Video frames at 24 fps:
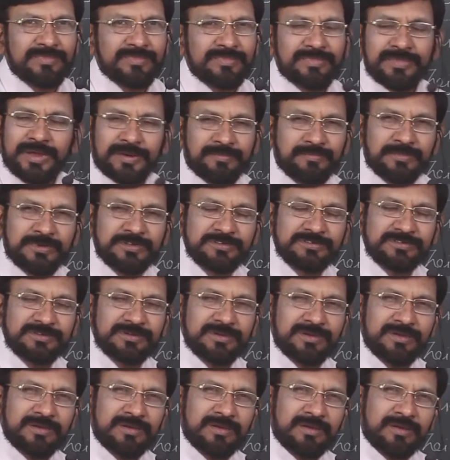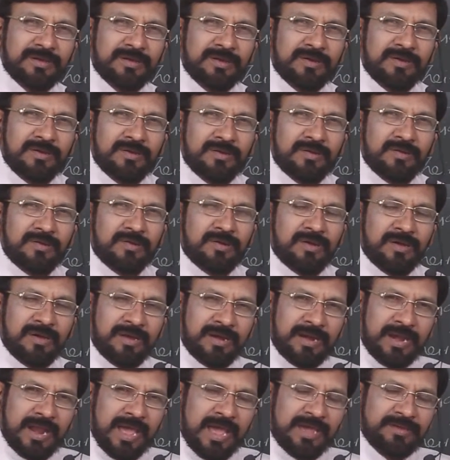That means a
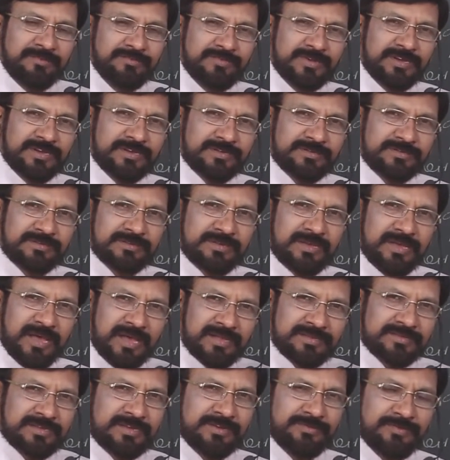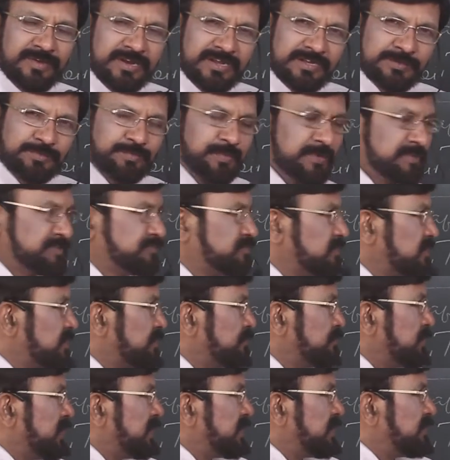language has given a specific
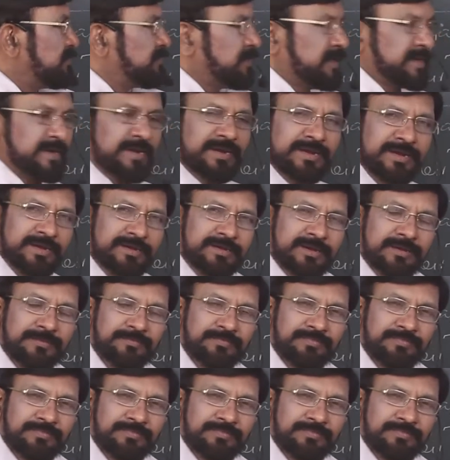meaning for int,